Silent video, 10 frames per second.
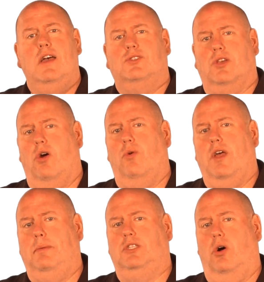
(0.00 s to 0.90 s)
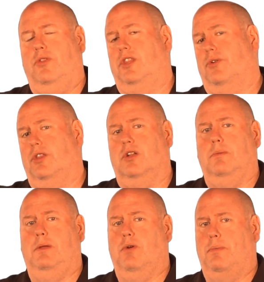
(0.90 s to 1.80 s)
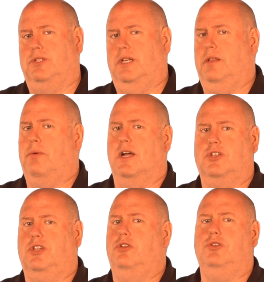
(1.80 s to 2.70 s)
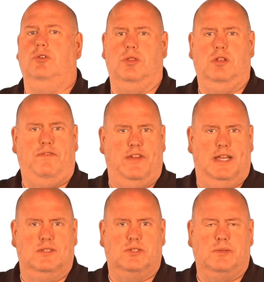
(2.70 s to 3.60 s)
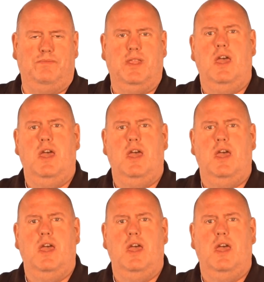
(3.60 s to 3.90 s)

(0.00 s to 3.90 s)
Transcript: So they'll be told that they're either going to be representing the prosecution or the defense.